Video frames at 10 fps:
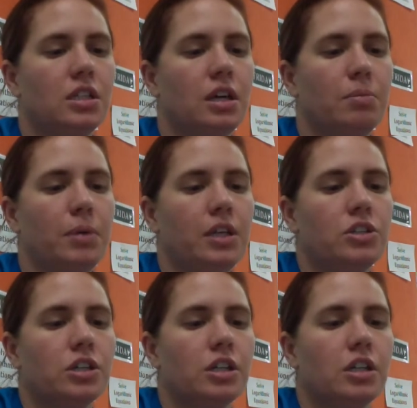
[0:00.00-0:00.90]
and
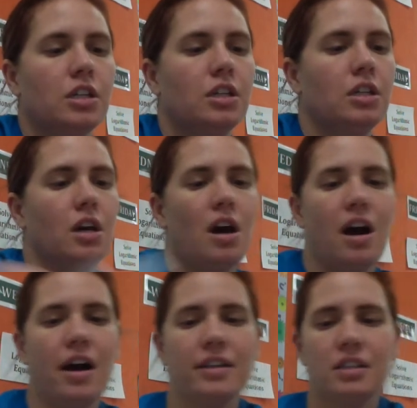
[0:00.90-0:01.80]
picture
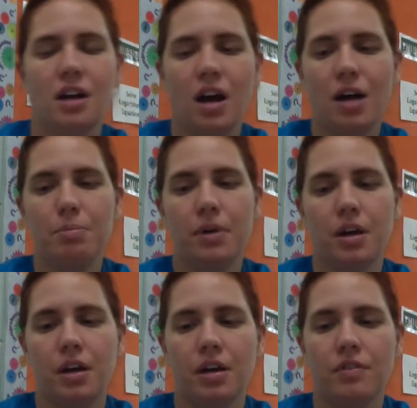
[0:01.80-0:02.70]
on top
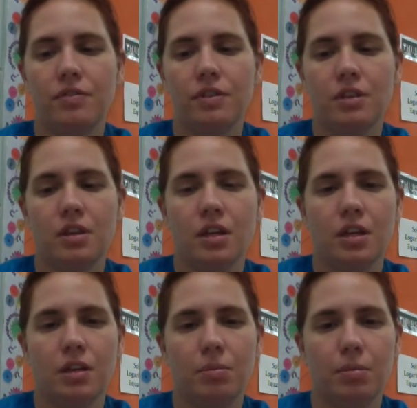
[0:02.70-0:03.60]
of
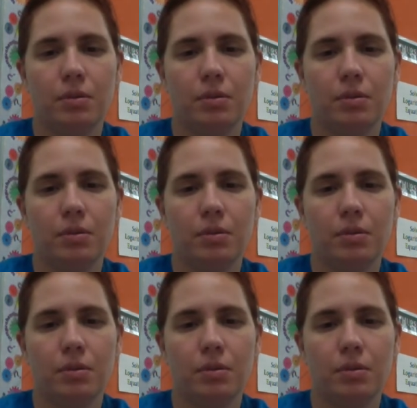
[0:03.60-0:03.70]
the